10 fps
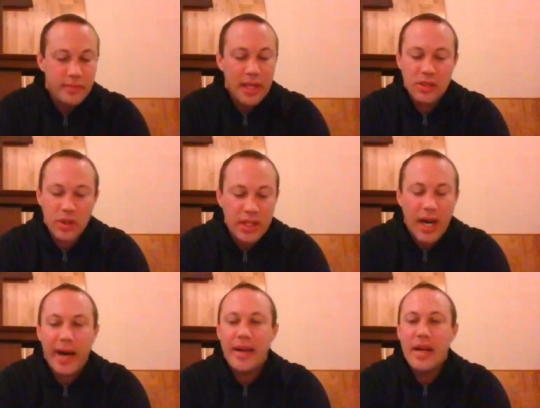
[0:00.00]
And so
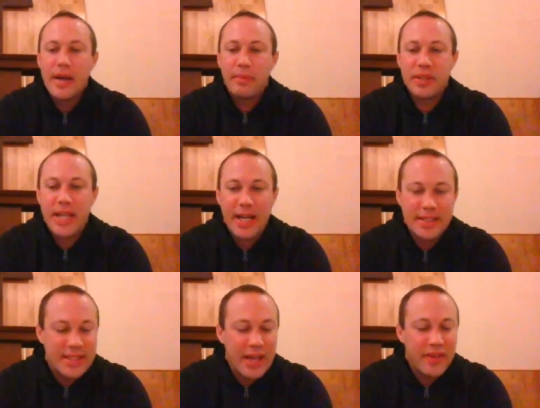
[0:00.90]
God
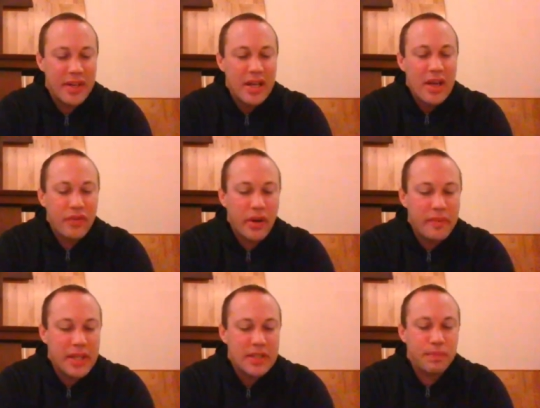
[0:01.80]
protects David from
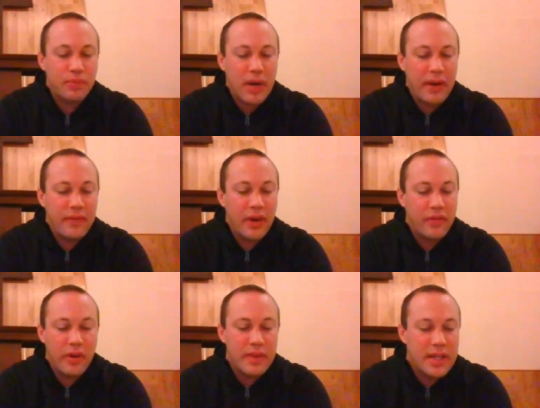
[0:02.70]
these prof- or
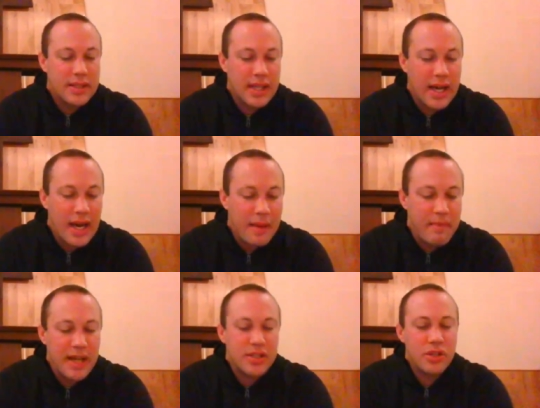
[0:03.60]
from these uh,
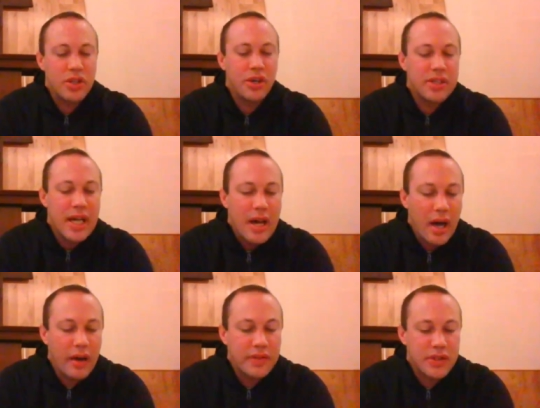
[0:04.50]
messengers
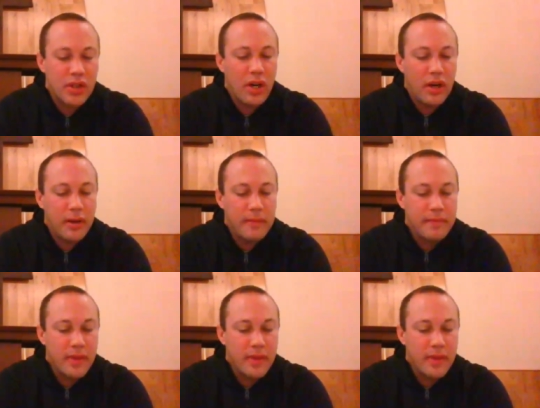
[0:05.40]
of Saul.